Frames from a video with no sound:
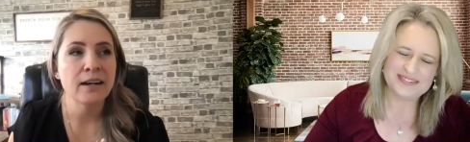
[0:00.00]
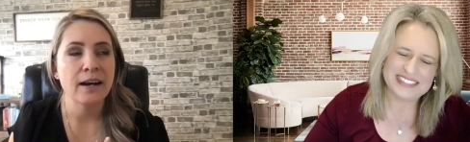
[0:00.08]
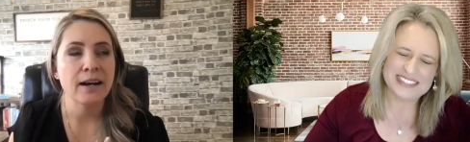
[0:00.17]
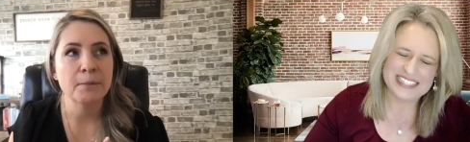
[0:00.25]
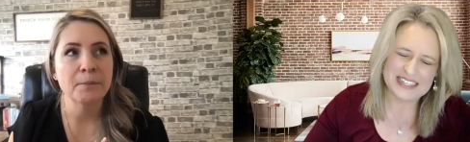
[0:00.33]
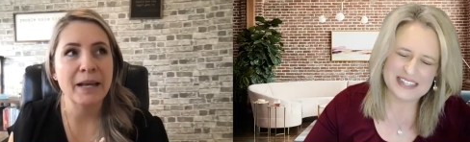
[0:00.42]

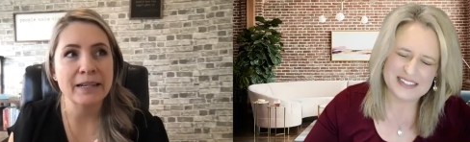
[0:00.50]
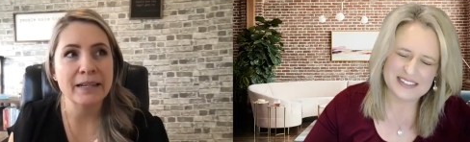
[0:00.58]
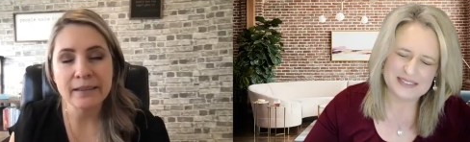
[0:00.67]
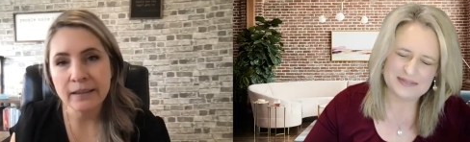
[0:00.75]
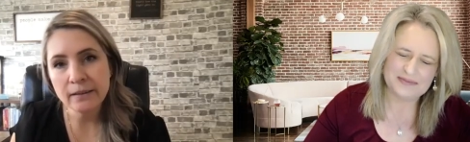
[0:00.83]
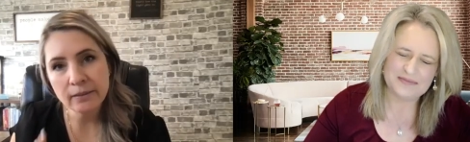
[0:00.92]
Speaker 1: Um, and
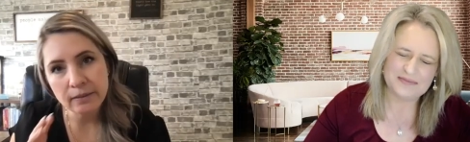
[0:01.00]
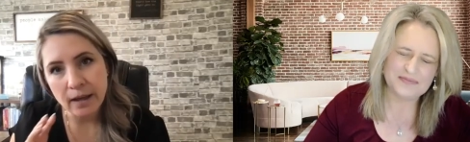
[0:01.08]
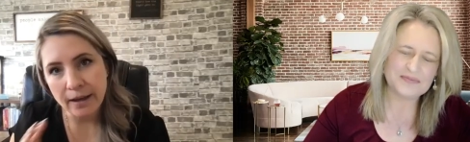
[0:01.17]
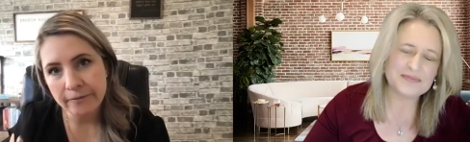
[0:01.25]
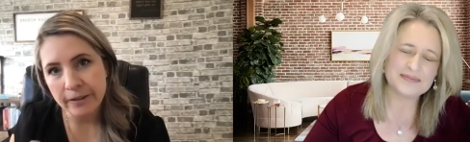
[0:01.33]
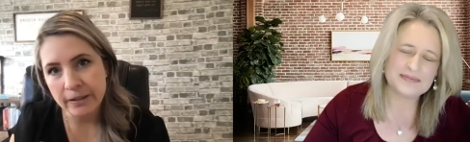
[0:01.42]
I think
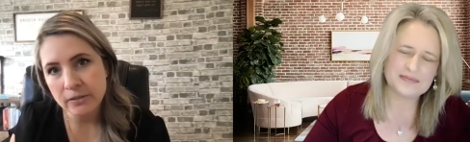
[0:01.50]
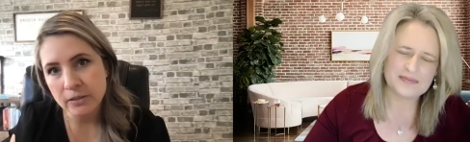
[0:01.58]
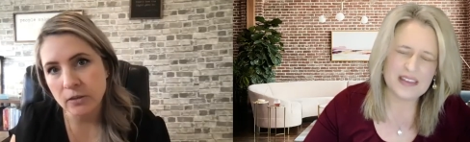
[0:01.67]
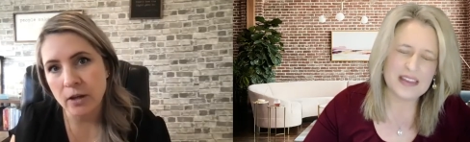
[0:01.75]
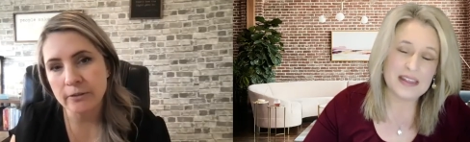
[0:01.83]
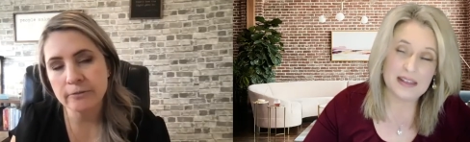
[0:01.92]
I faced
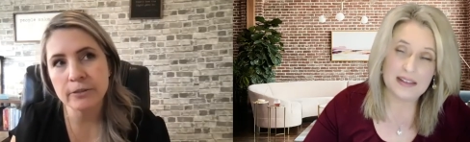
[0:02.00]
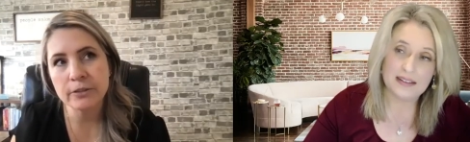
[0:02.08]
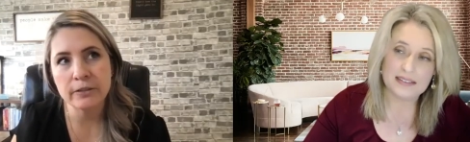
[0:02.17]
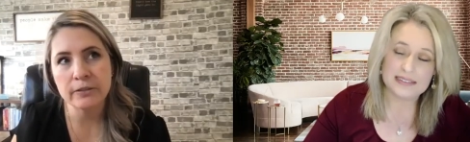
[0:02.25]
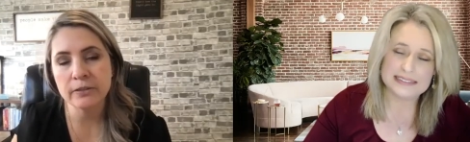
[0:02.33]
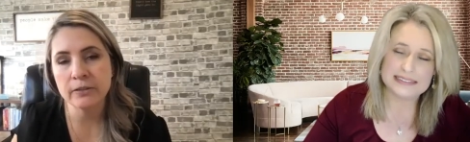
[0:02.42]
a lot of
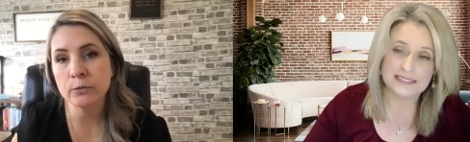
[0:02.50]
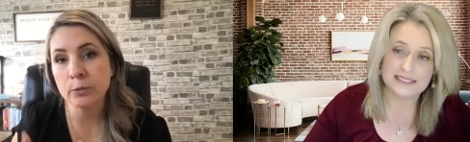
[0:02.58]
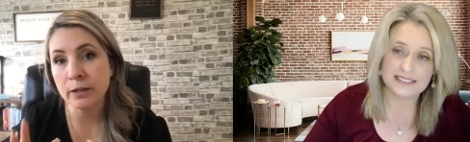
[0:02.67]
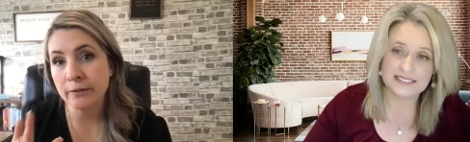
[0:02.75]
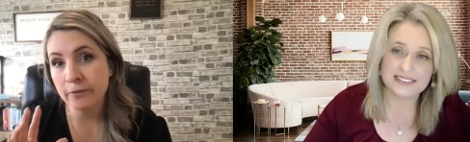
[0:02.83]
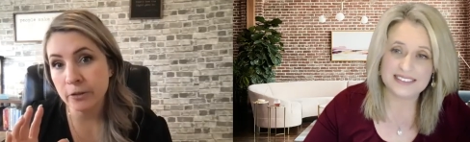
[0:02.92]
resistance
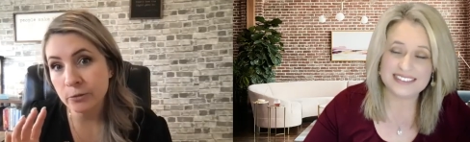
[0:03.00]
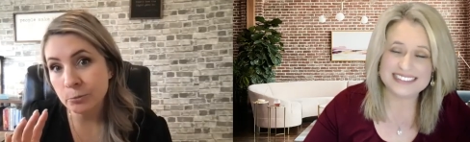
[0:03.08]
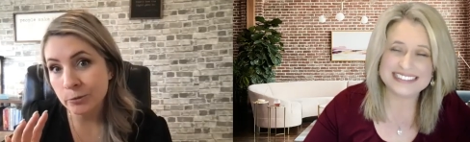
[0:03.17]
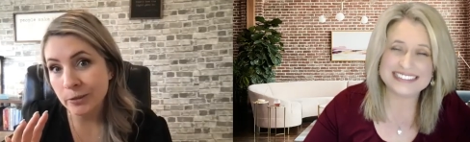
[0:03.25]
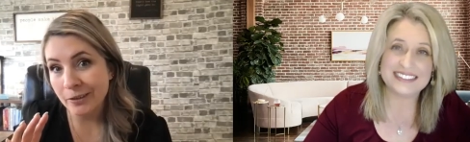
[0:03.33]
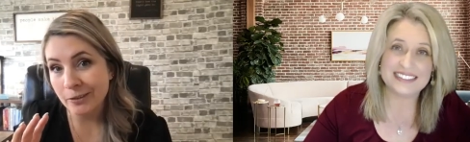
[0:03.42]
when I first
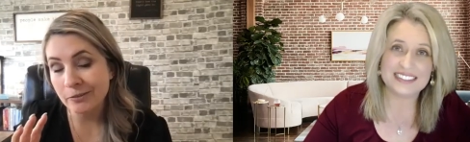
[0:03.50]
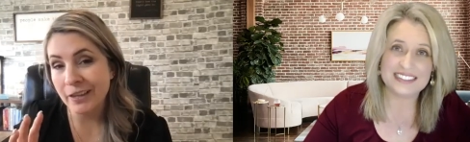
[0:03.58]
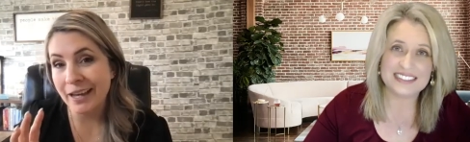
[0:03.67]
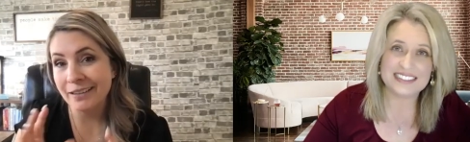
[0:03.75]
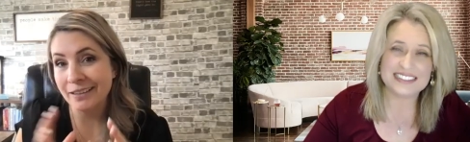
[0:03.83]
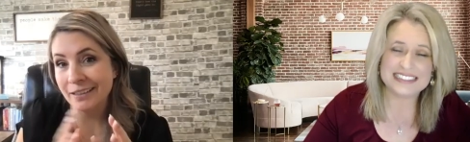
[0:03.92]
moved out of
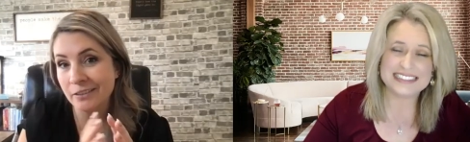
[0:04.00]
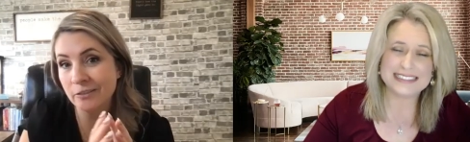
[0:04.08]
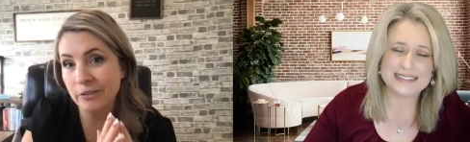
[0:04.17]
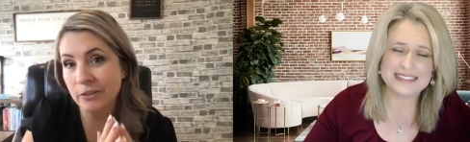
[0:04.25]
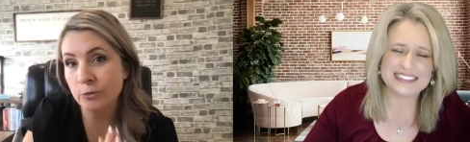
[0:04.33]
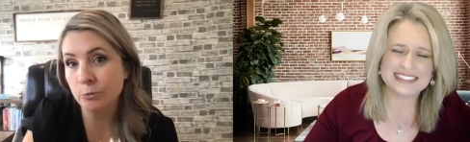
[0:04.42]
that
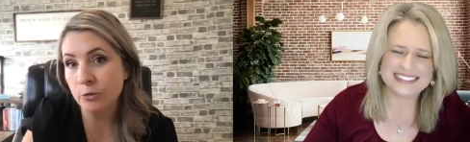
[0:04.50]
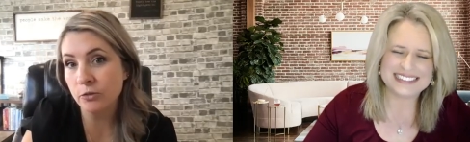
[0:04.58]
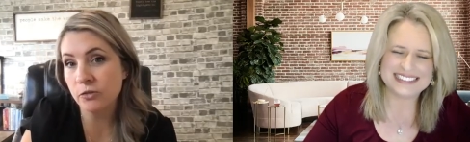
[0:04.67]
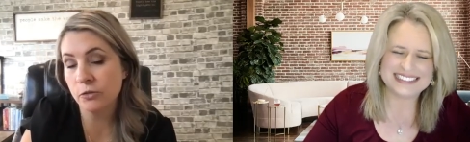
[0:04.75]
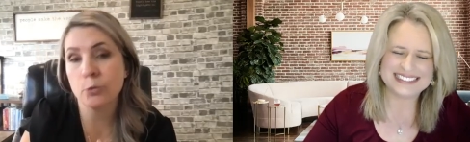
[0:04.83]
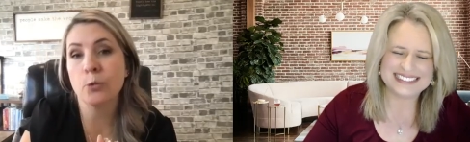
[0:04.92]
individual
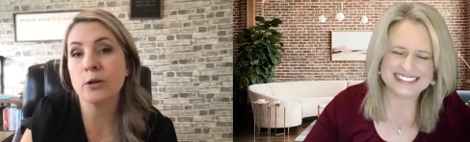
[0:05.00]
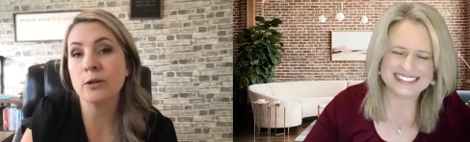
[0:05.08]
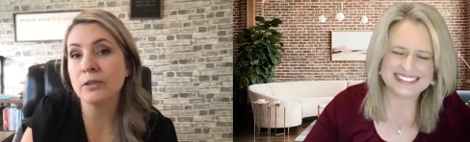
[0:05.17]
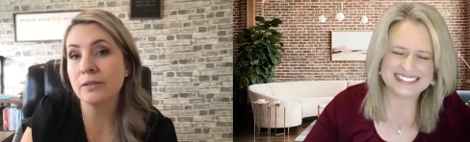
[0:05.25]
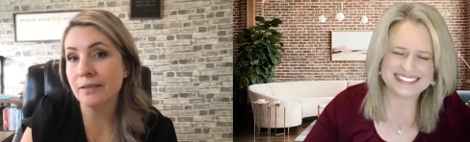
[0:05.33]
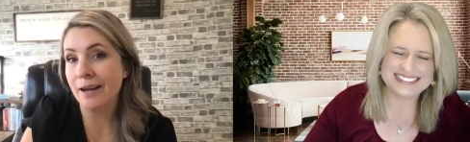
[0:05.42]

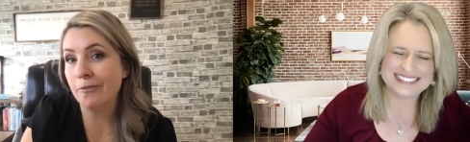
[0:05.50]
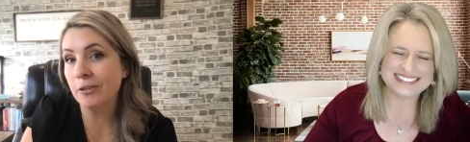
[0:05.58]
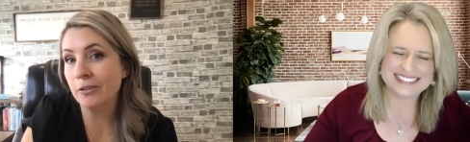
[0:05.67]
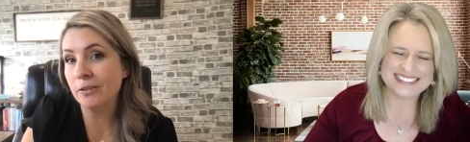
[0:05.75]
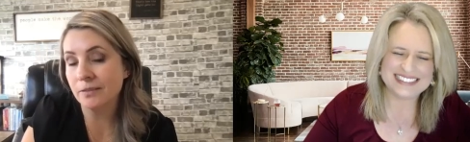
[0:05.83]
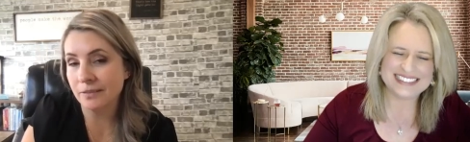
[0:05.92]
store
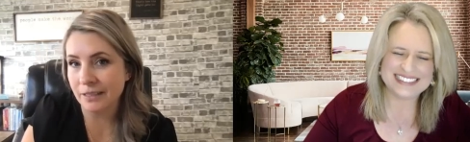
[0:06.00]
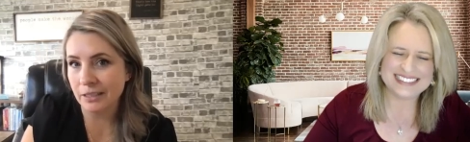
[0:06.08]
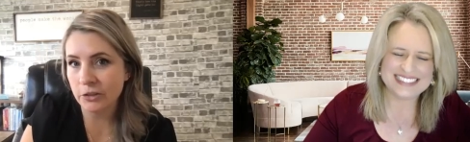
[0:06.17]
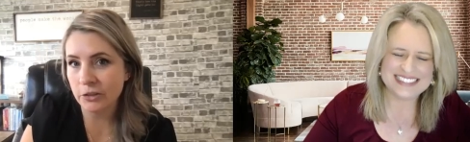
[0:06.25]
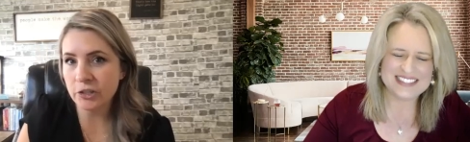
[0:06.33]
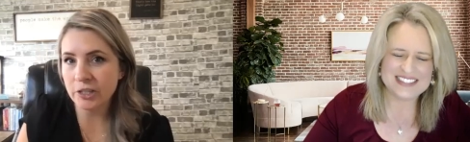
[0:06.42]
level
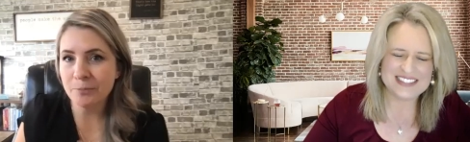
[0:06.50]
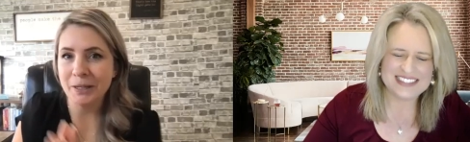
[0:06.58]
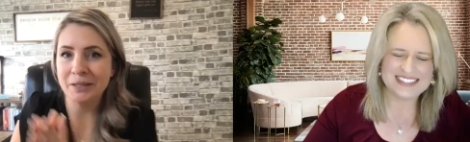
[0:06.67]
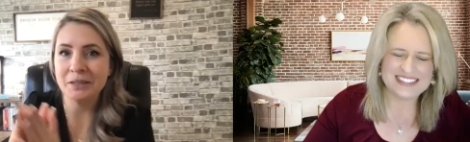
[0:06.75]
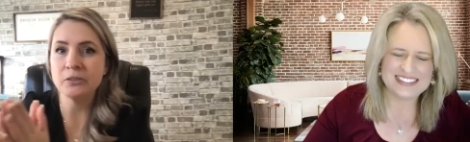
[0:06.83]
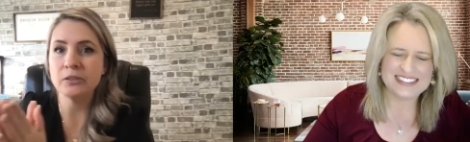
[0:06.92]
leadership
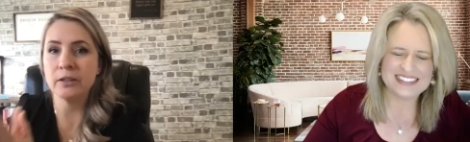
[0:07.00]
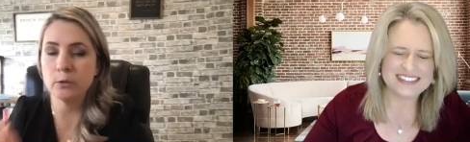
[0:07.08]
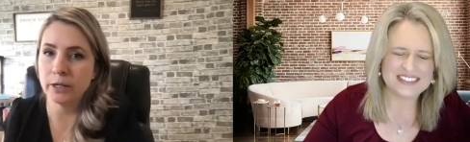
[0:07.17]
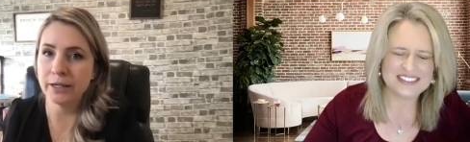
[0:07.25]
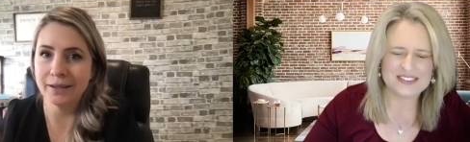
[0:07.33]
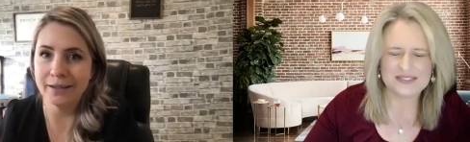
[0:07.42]
and into the
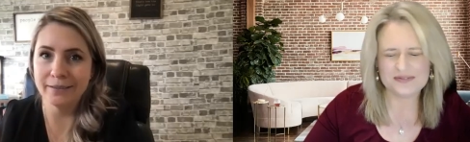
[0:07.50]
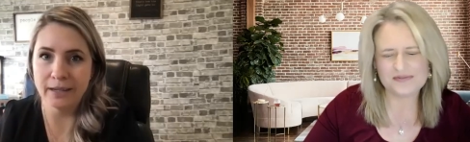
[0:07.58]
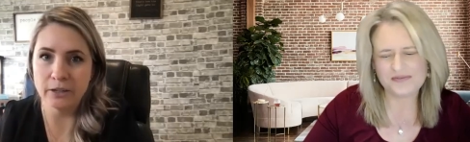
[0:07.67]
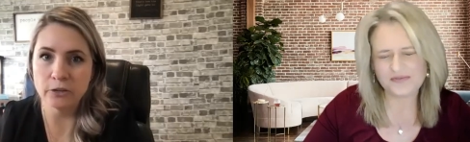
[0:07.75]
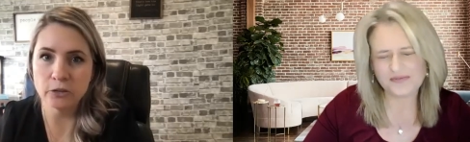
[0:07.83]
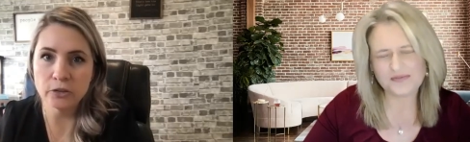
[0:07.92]

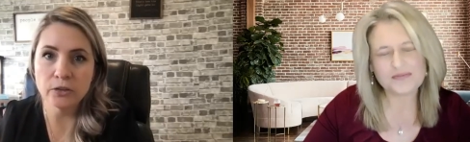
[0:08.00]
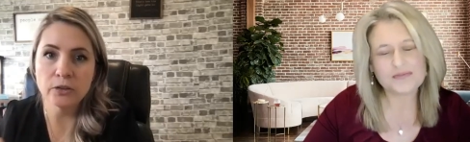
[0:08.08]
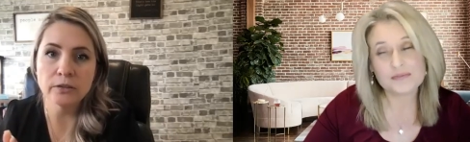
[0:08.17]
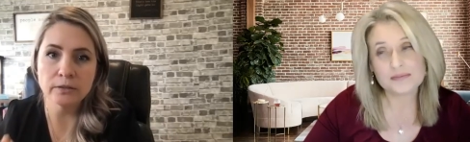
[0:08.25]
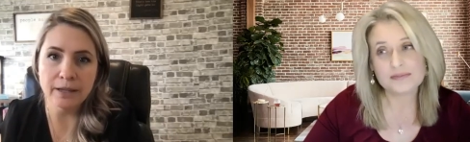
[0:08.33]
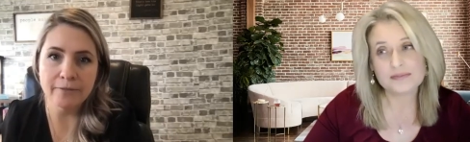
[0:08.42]

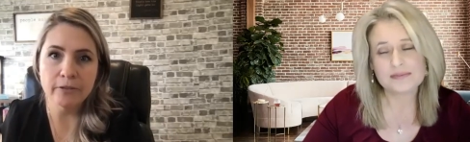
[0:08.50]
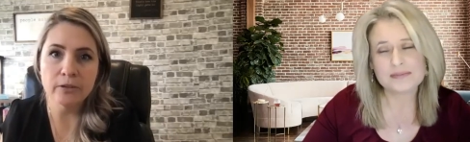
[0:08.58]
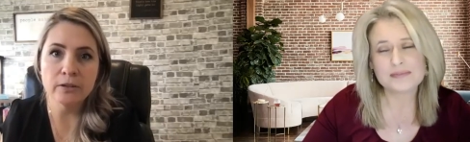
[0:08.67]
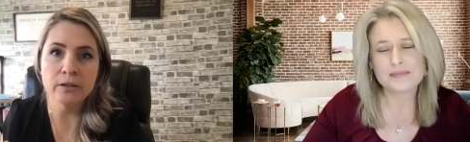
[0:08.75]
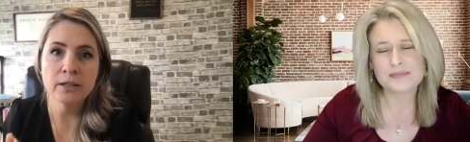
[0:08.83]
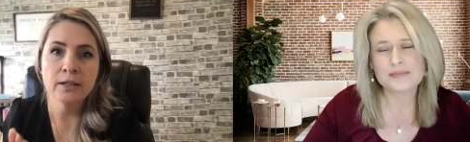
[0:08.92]
organizational
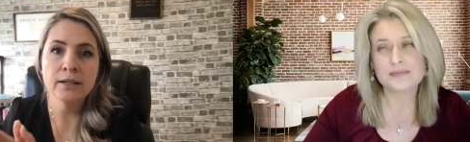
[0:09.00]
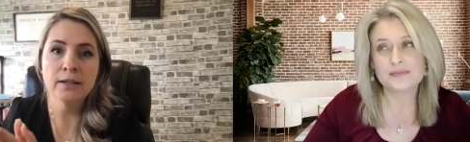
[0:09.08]
level